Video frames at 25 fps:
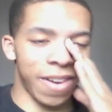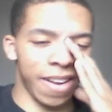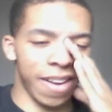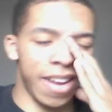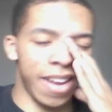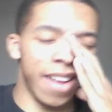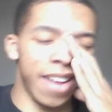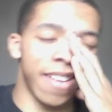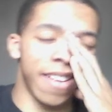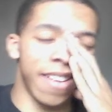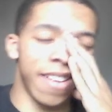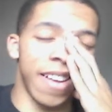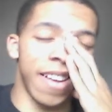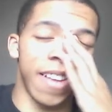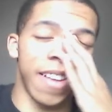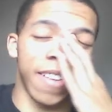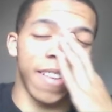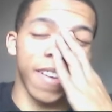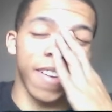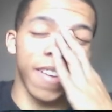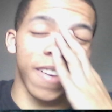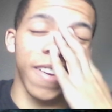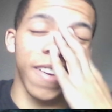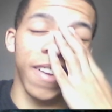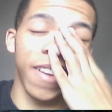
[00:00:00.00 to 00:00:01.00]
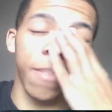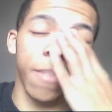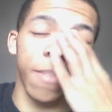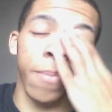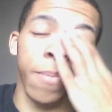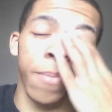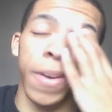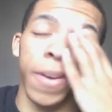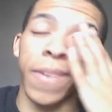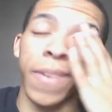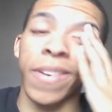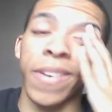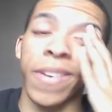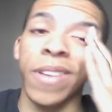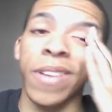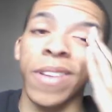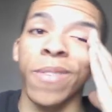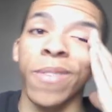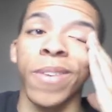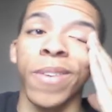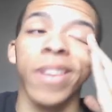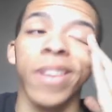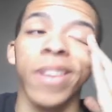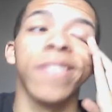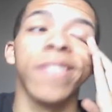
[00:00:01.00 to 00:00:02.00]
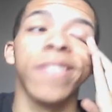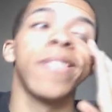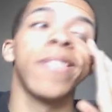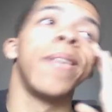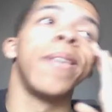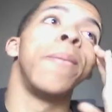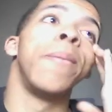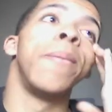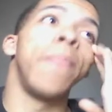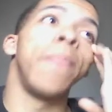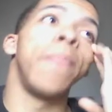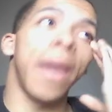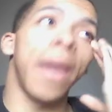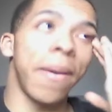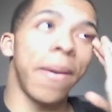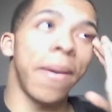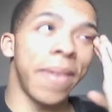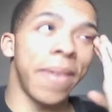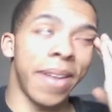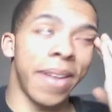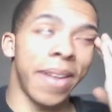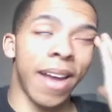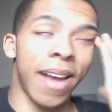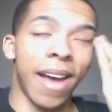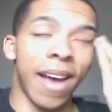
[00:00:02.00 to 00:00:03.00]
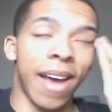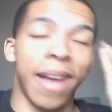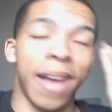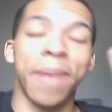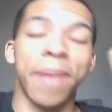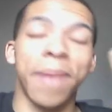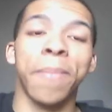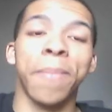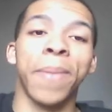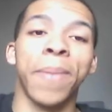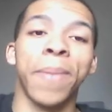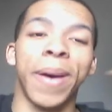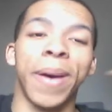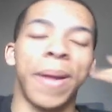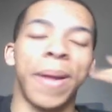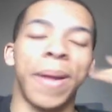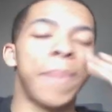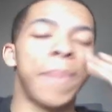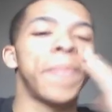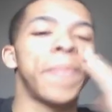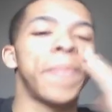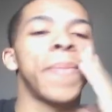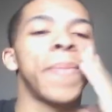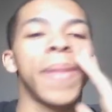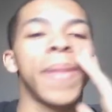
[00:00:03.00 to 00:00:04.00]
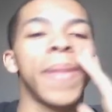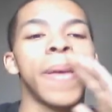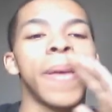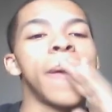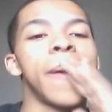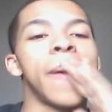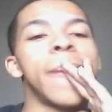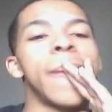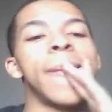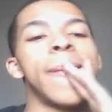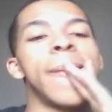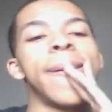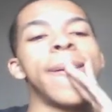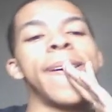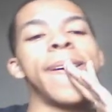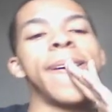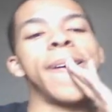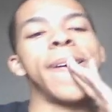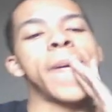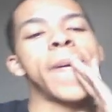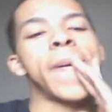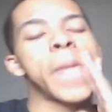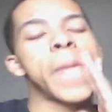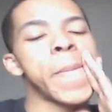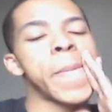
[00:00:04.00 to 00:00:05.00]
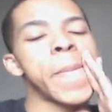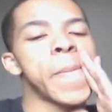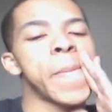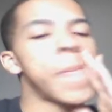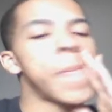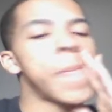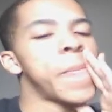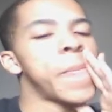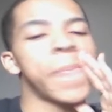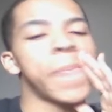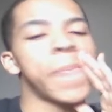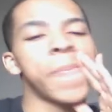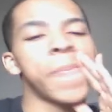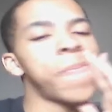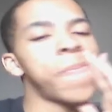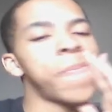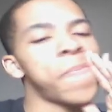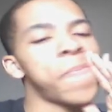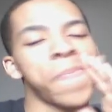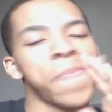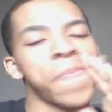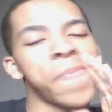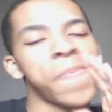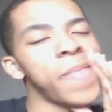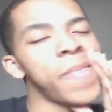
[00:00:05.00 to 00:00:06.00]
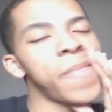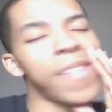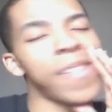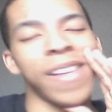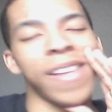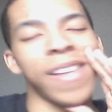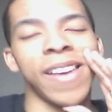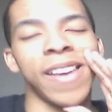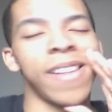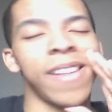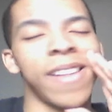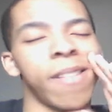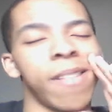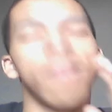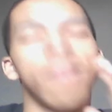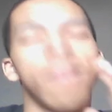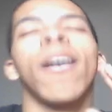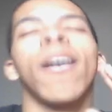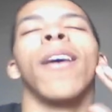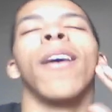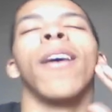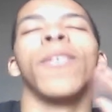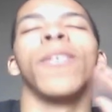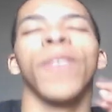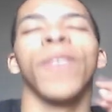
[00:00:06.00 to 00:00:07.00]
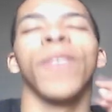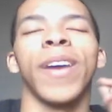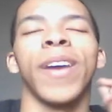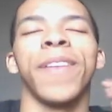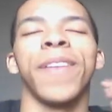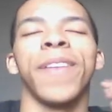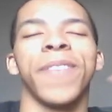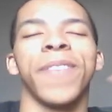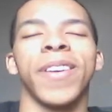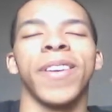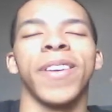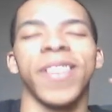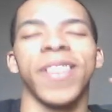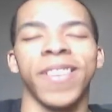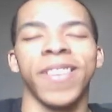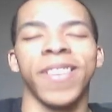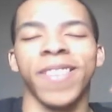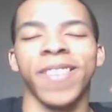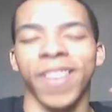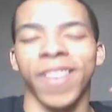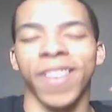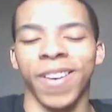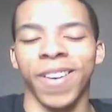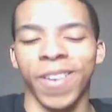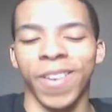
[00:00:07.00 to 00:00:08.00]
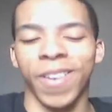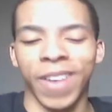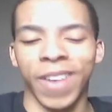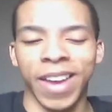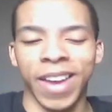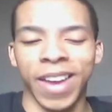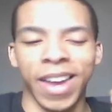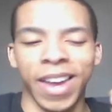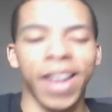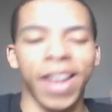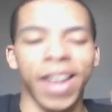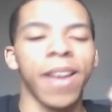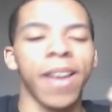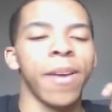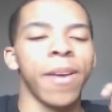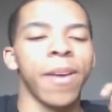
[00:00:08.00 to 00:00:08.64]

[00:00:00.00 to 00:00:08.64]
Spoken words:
Is it as good as previous ones? Maybe not, but look, it a great villain song, okay?